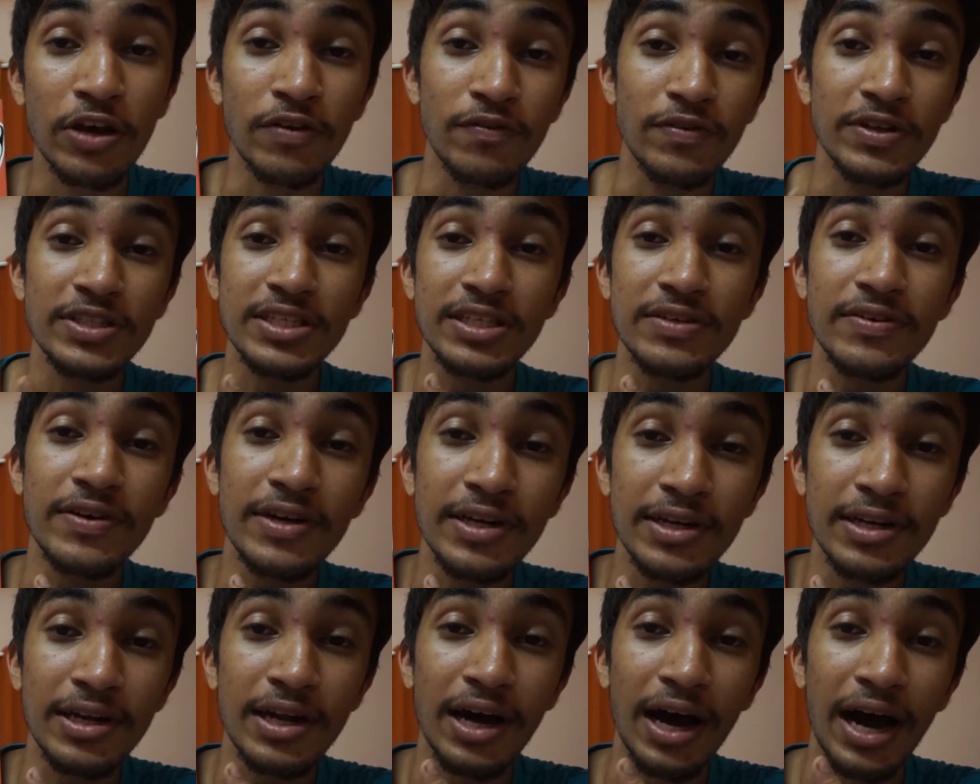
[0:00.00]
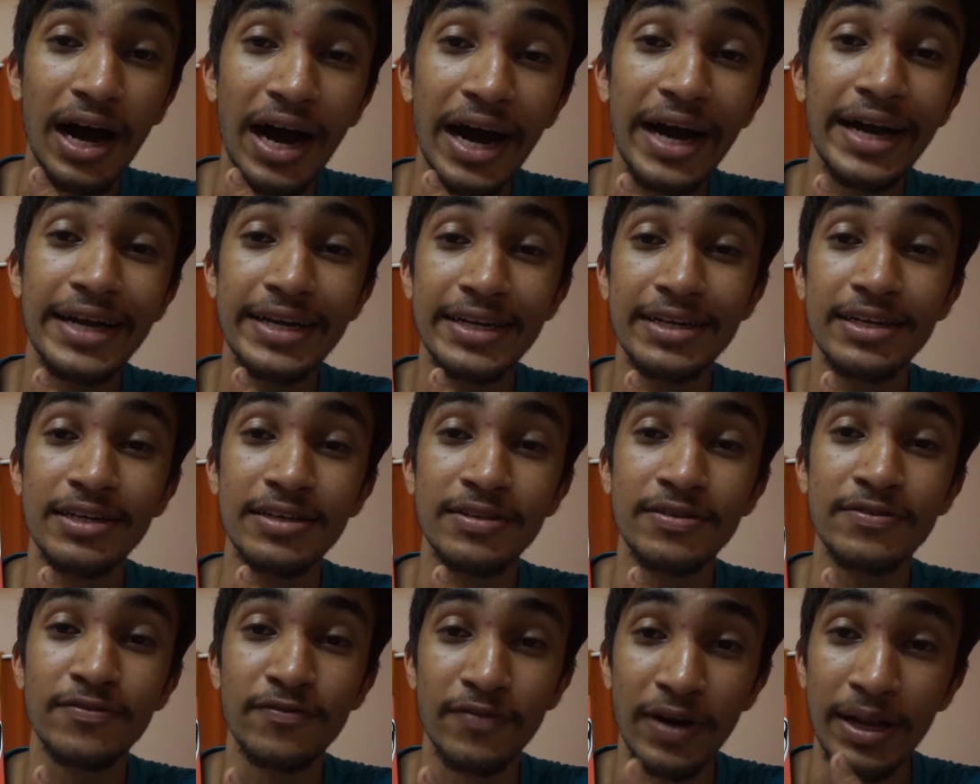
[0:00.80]
which even I
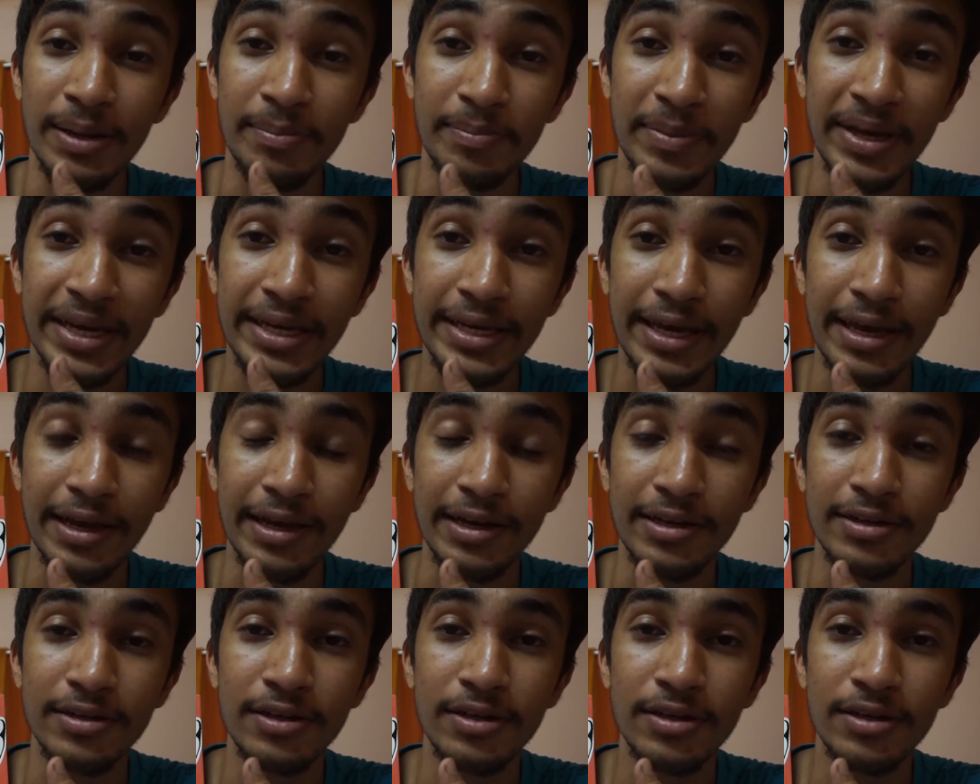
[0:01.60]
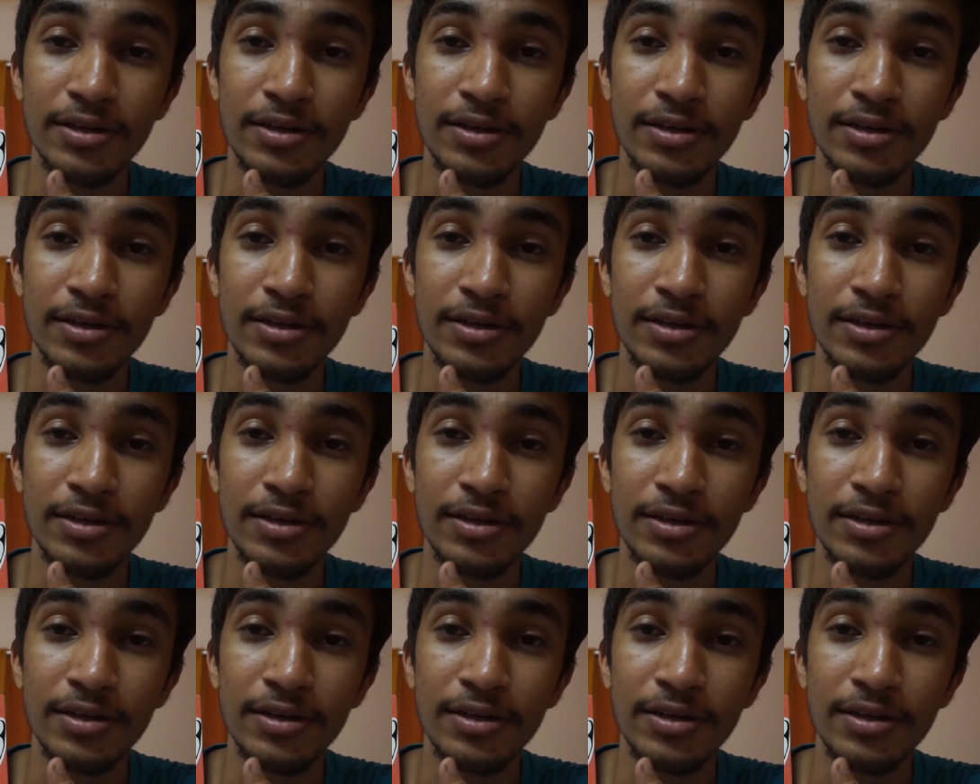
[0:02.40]
didn't while making it.